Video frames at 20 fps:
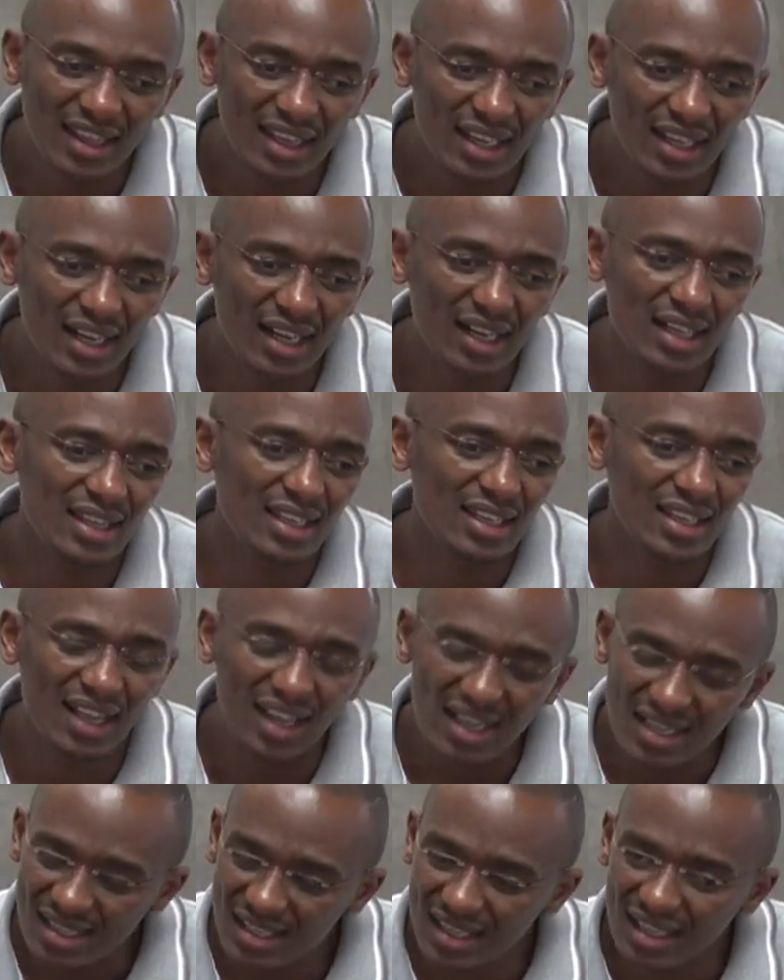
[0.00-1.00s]
there, they
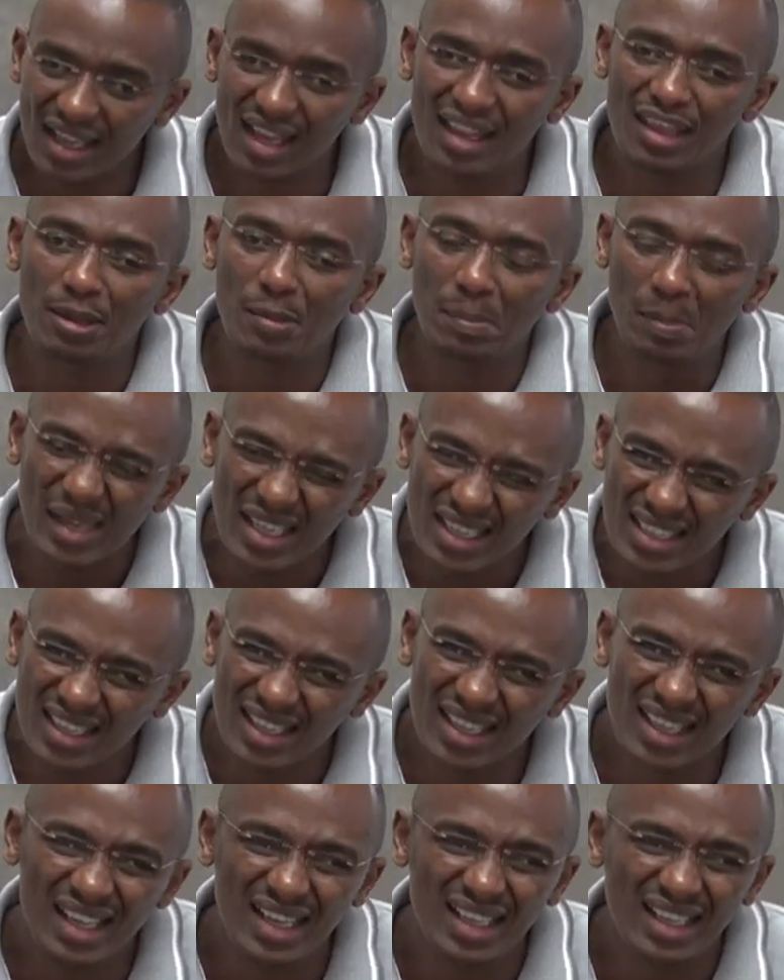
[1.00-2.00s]
hide there, they mate
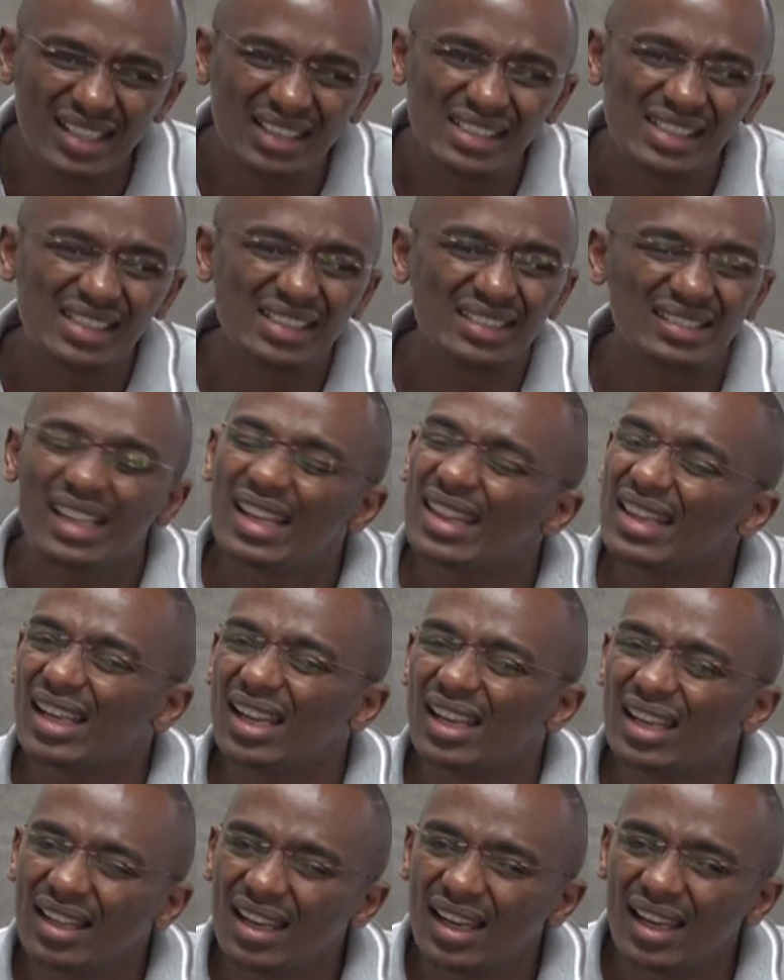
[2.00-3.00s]
there, then they
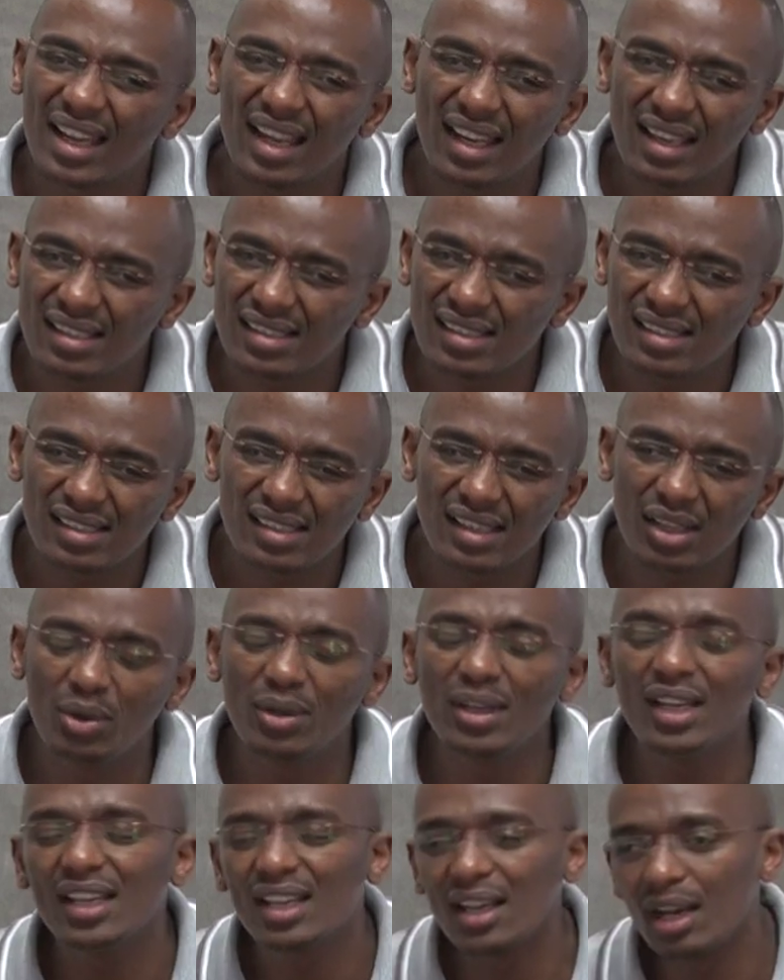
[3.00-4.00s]
lay eggs. They
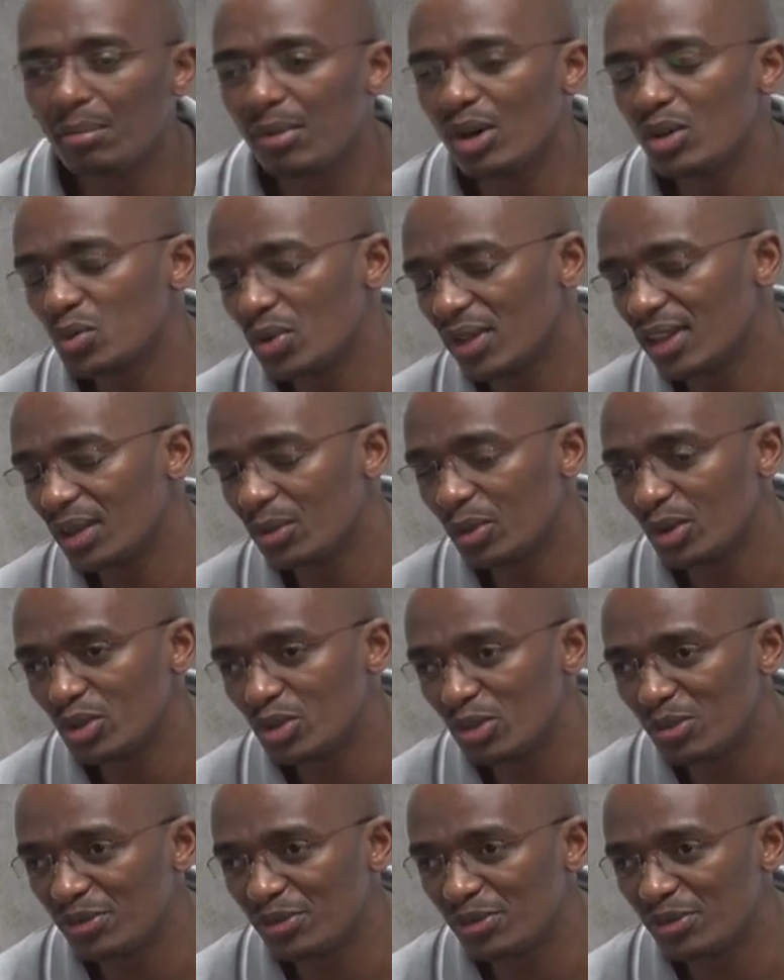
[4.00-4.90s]
only come out when they want to